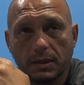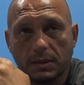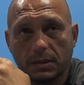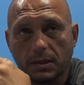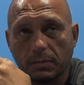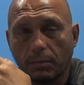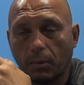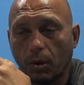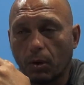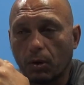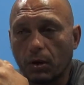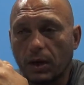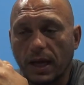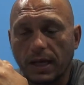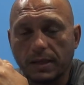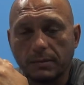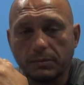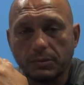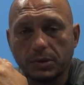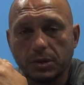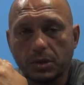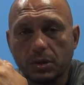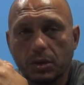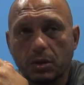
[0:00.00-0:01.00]
The more
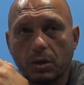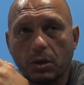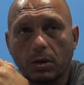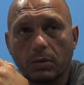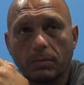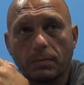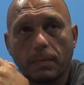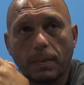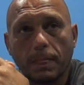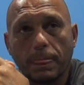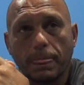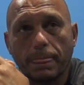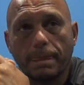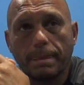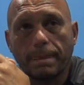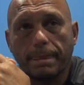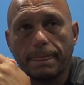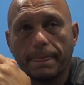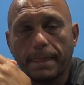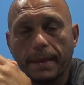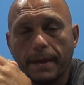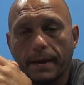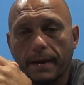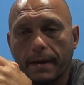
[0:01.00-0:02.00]
games you got,
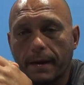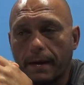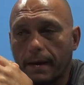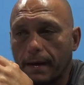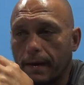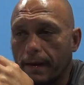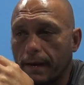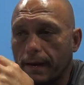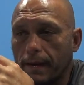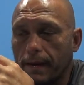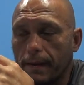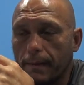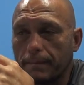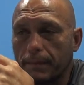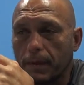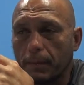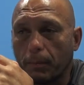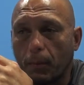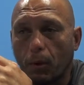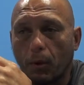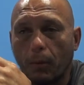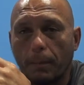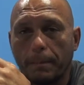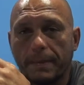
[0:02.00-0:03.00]
uh, the
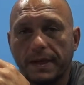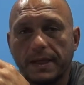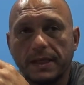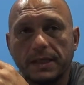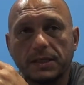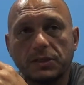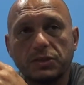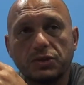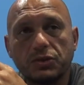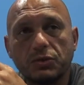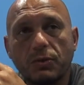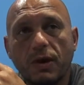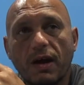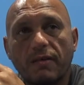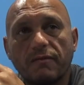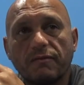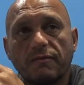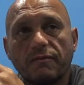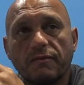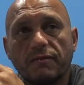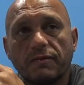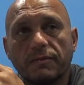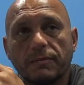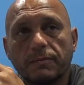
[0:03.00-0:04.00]
more minutes you
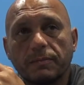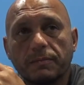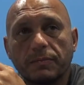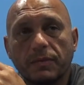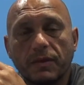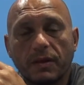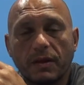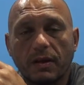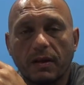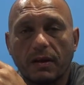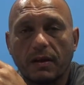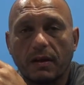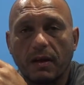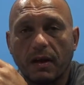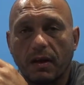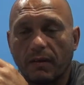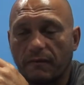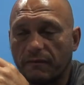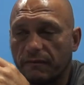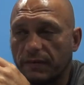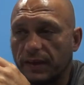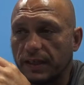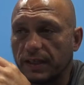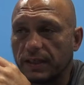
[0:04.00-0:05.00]
have. I
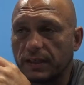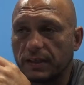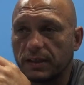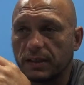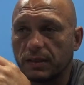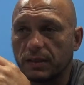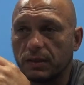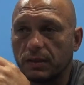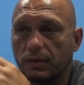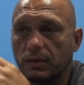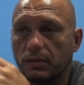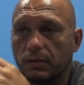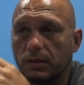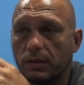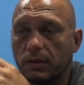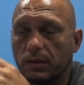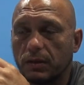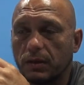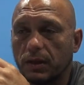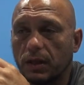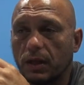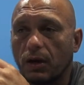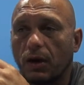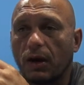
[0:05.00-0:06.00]
think
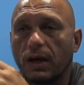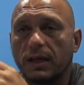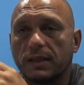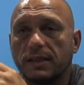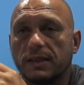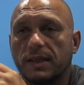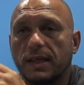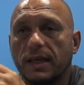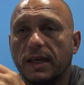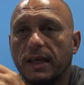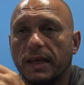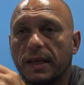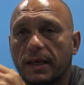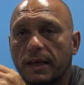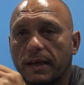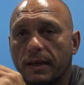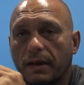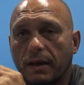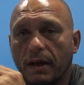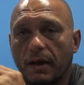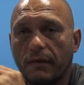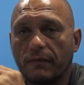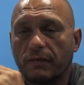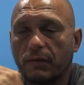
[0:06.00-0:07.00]
the idea
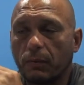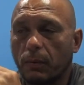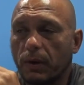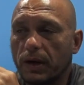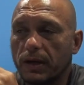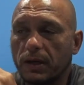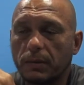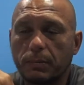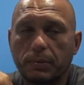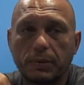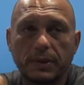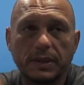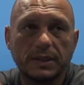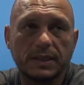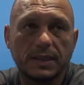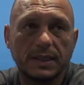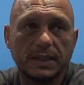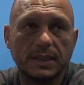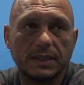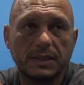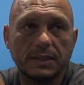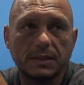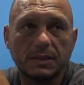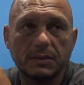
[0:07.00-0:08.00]
of the way the
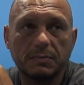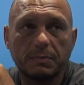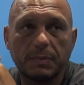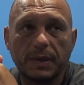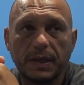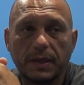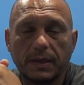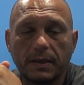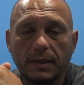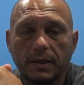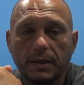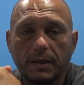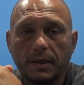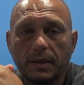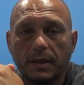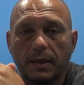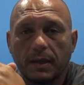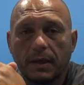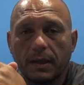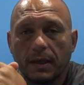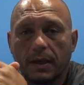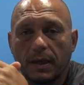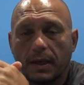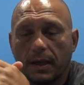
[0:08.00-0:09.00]
pre-season's been
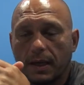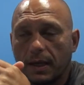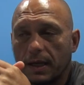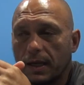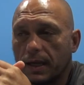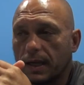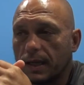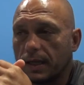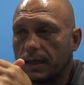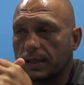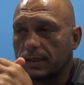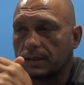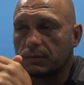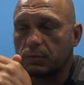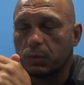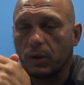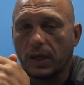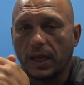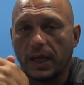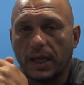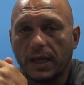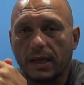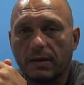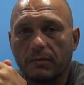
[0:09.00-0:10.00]
is we
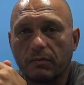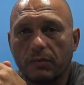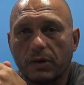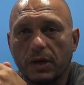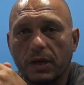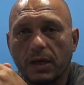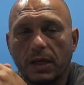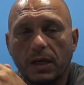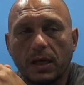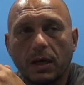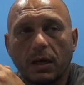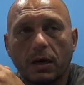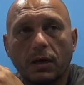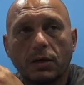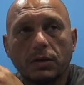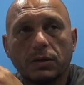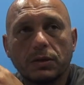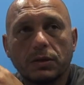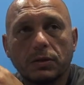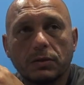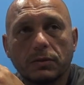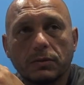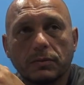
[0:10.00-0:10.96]
hit it really hard.